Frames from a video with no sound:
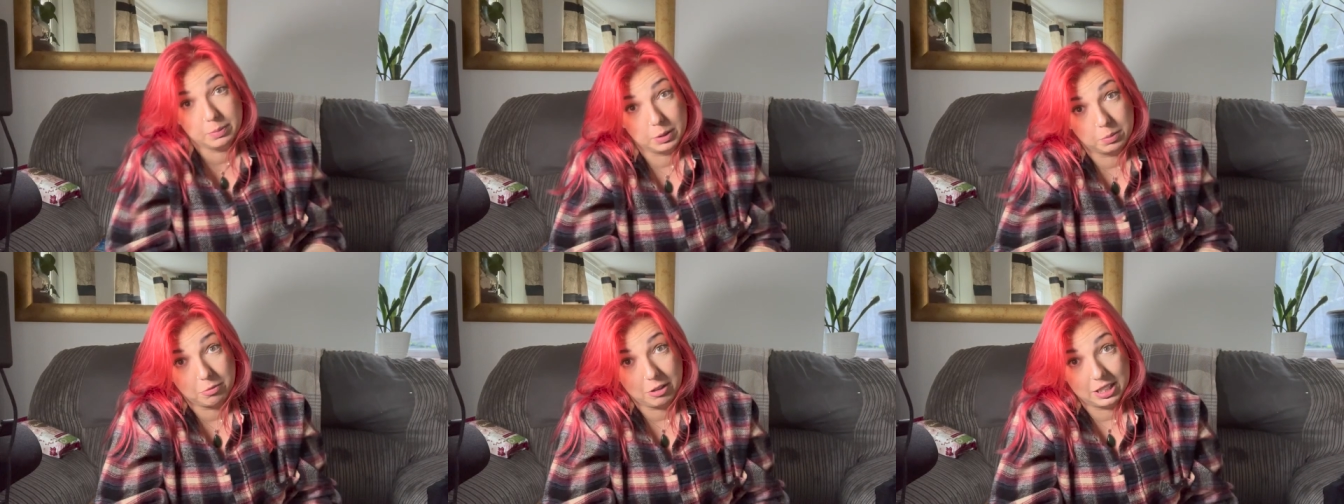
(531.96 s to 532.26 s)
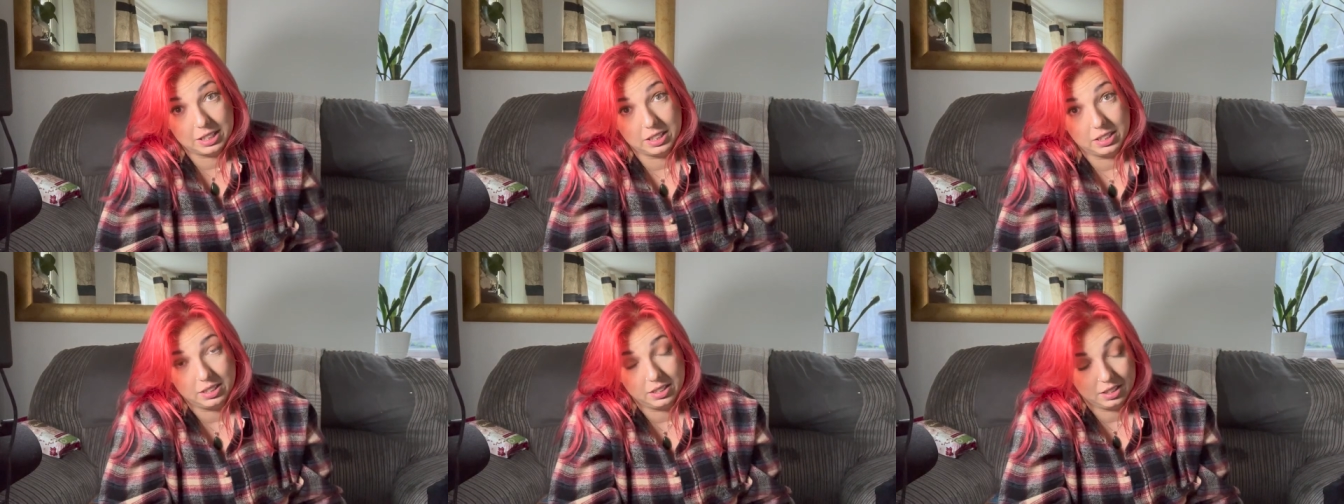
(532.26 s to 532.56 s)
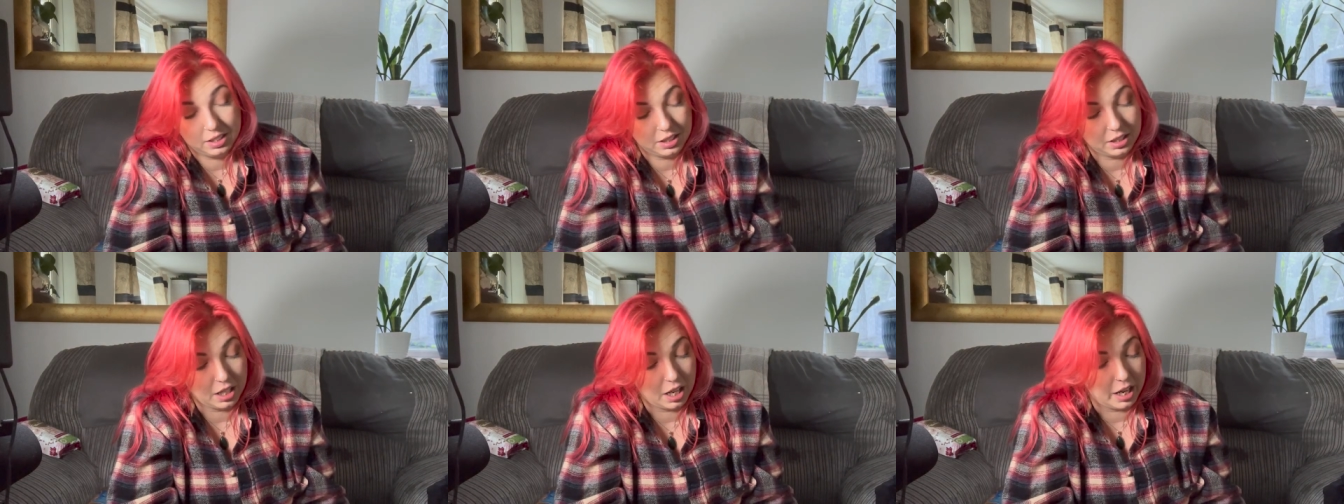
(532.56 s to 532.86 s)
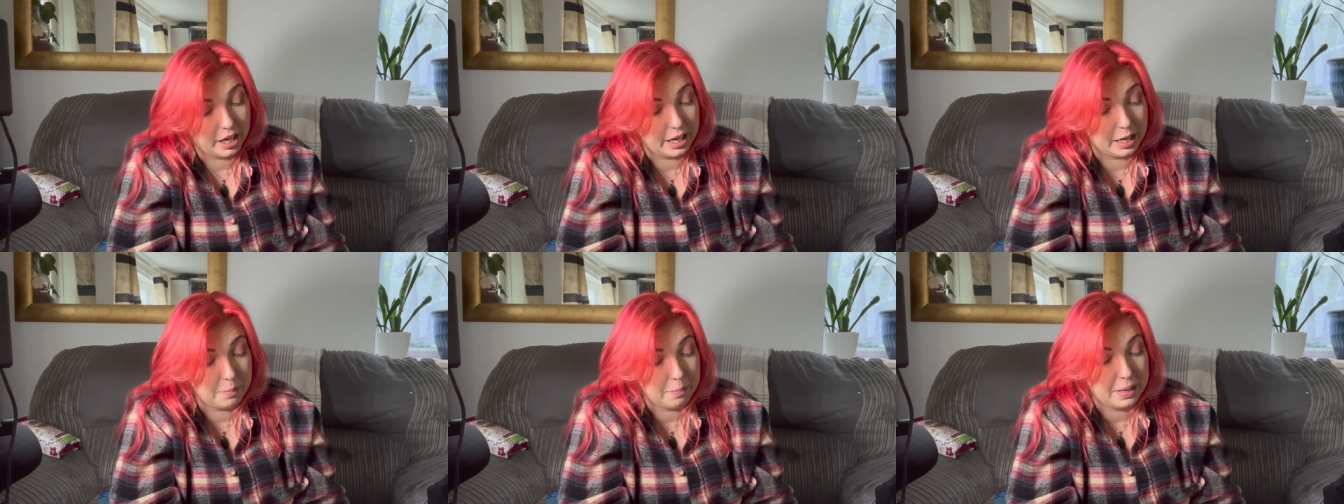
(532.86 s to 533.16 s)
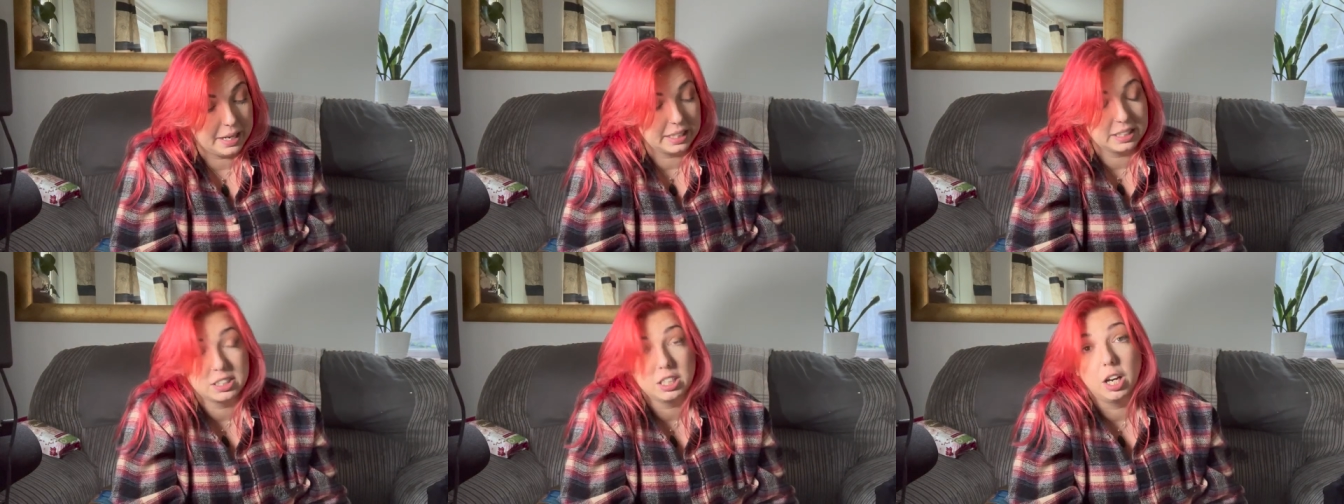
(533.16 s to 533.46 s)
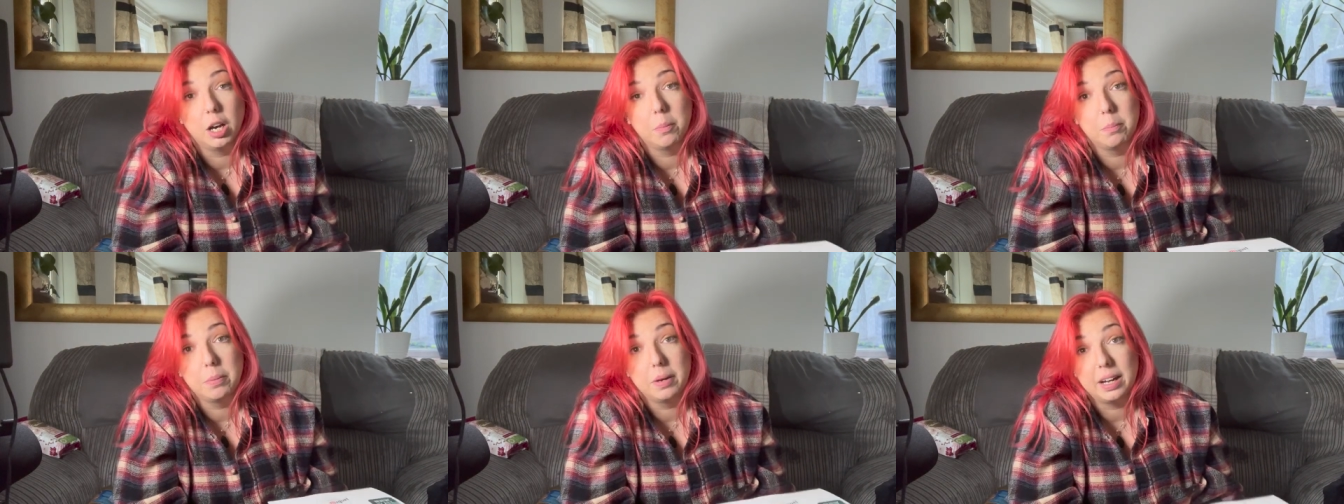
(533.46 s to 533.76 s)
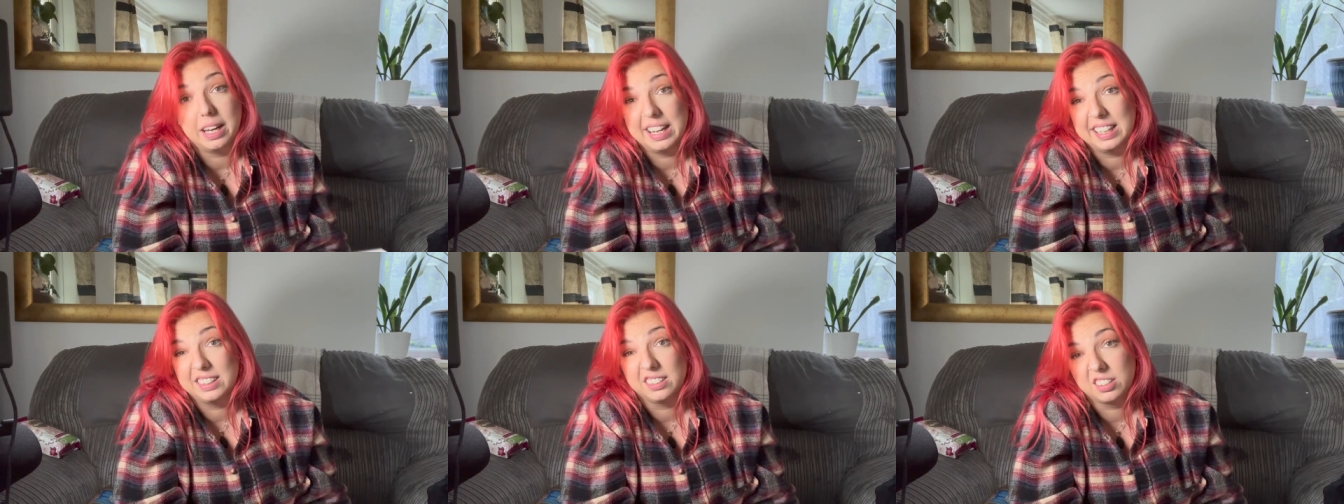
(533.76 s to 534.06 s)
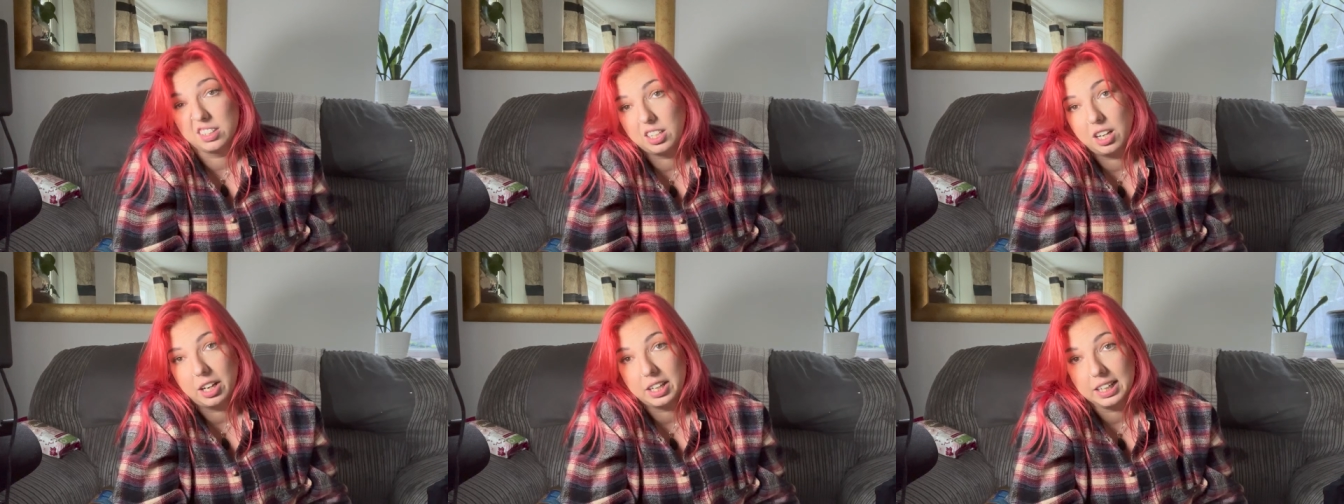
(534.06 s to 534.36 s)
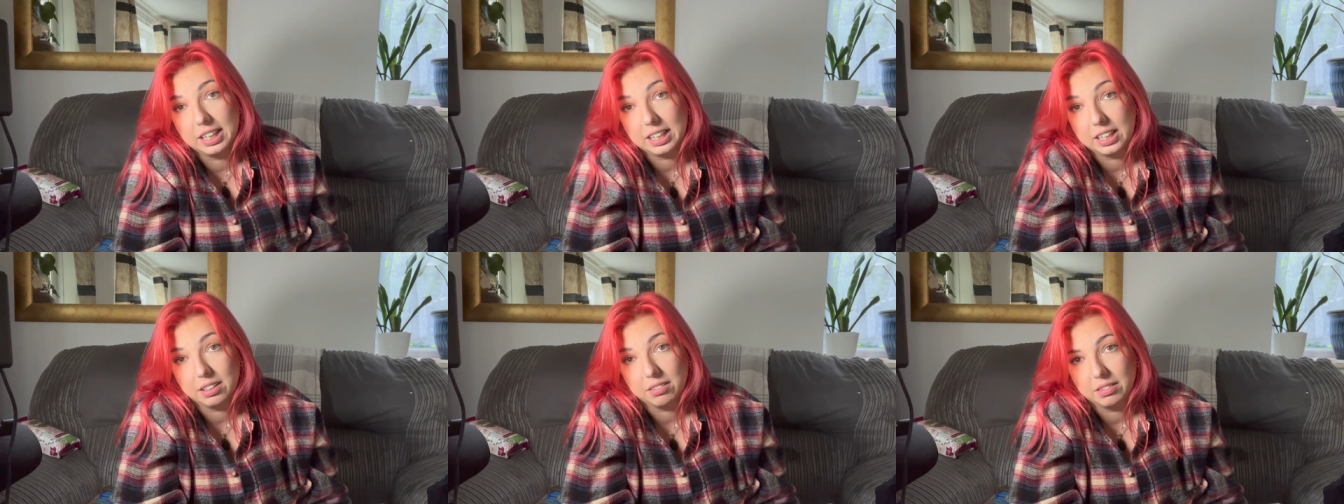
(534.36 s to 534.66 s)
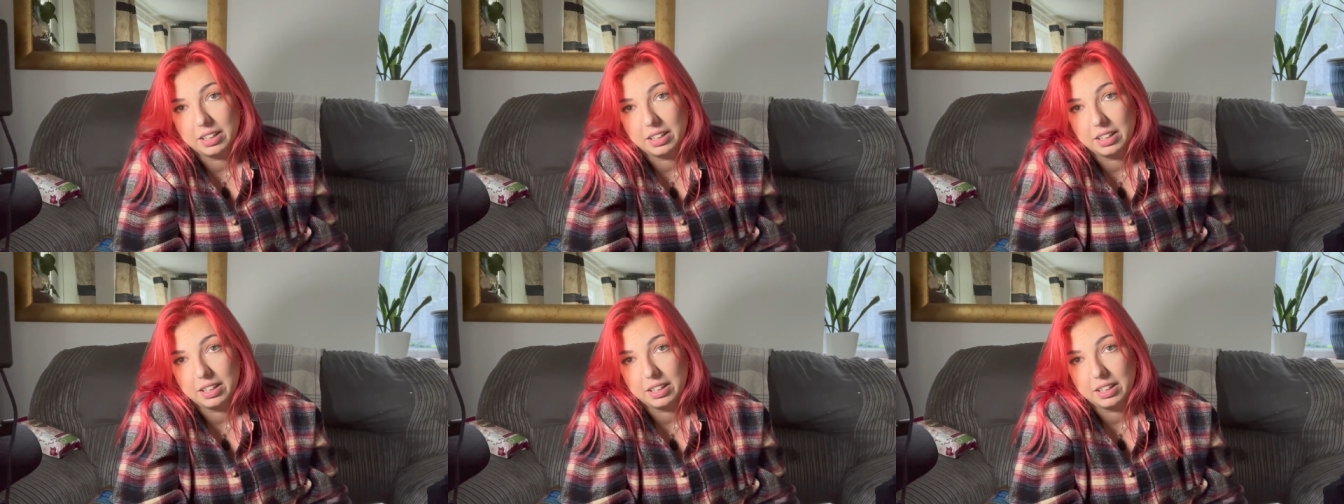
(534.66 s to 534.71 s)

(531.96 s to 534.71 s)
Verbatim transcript: presents I picked up, and luckily